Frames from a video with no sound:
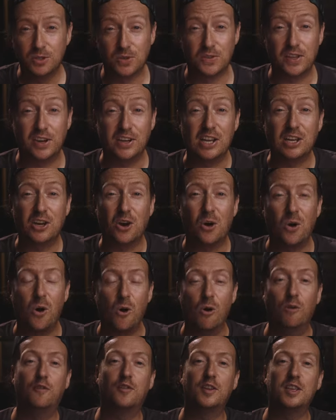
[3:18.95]
So there you go.
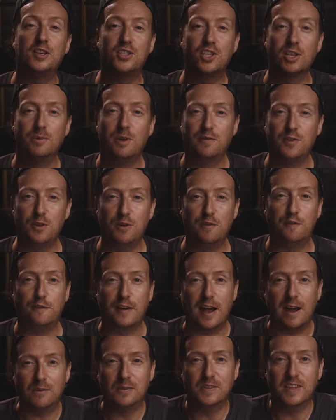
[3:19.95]
Hopefully some of you
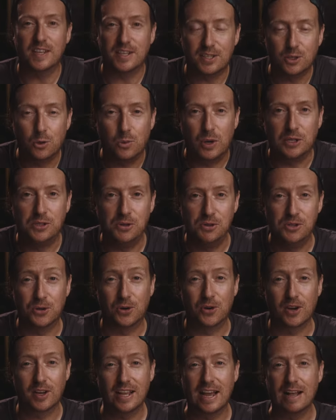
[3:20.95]
found this quick
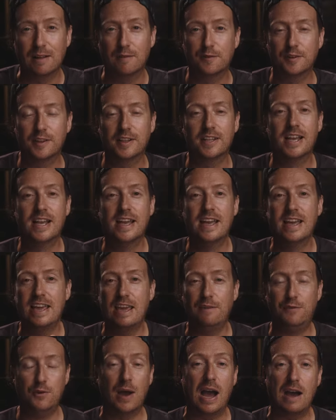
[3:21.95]
tutorial helpful.
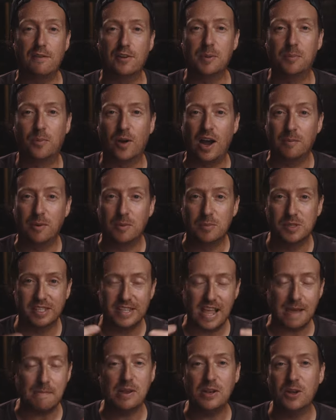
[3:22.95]
If you have any problems,
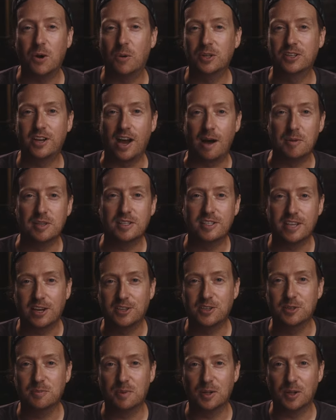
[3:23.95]
let me know in the comment
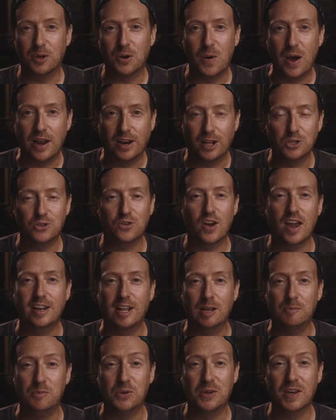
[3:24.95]
section below and I'll try and
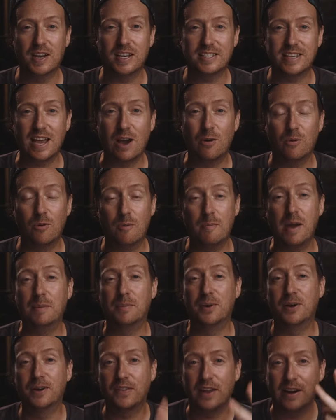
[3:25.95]
help you guys out.
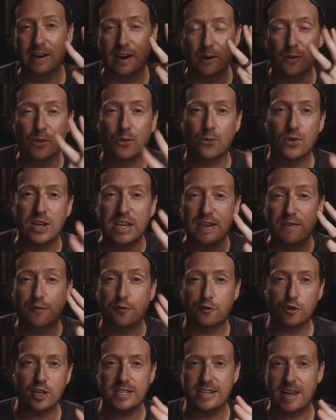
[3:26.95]
Remember, there are three
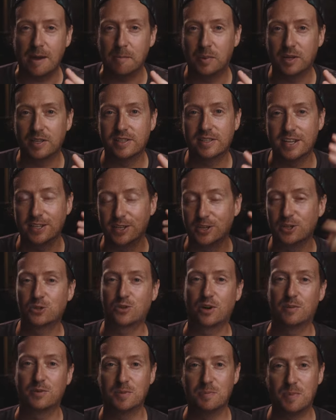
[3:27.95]
free templates in the
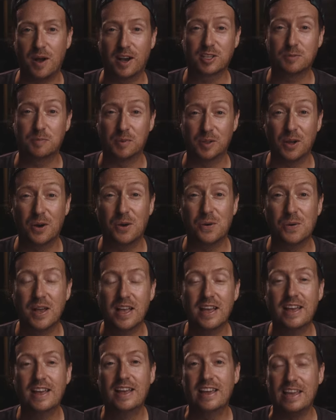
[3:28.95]
description box below.
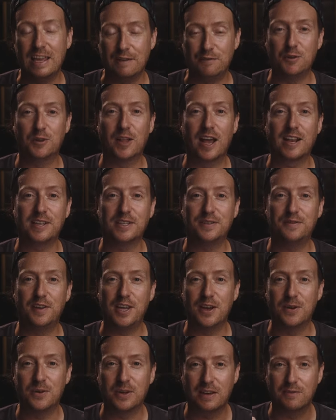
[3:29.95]
If you like this
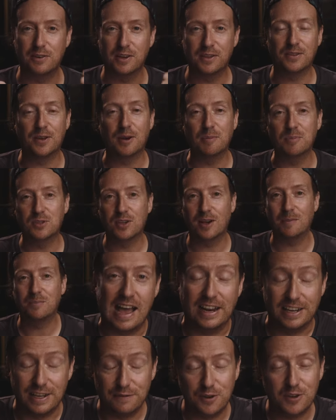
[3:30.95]
video, give it a thumbs up.
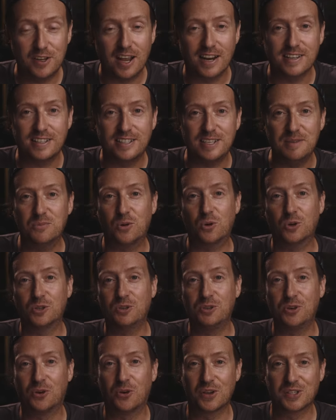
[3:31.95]
And if you'd like to see more
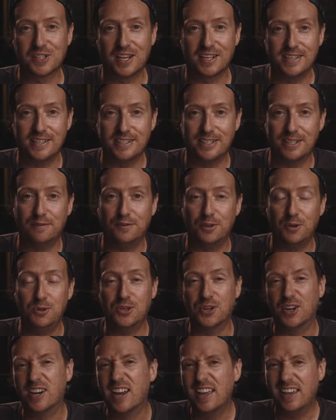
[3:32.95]
tutorials like this in the
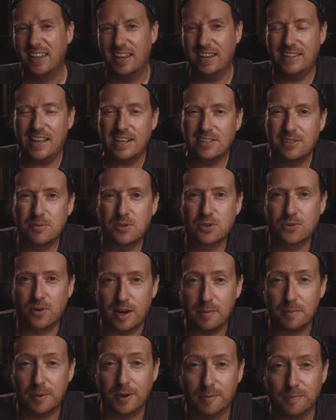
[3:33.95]
future, hit that
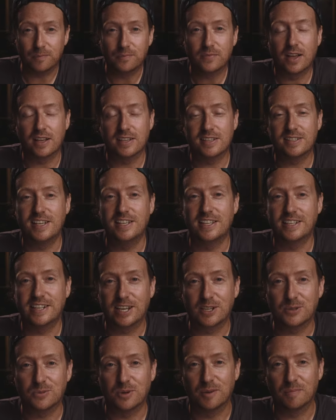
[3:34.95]
subscribe button. I'll see you in the
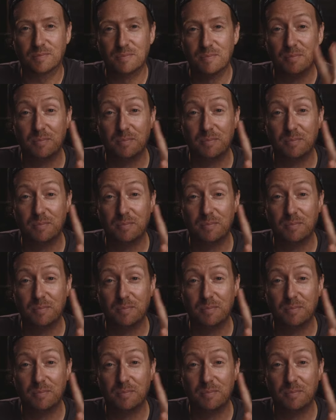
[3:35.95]
next one.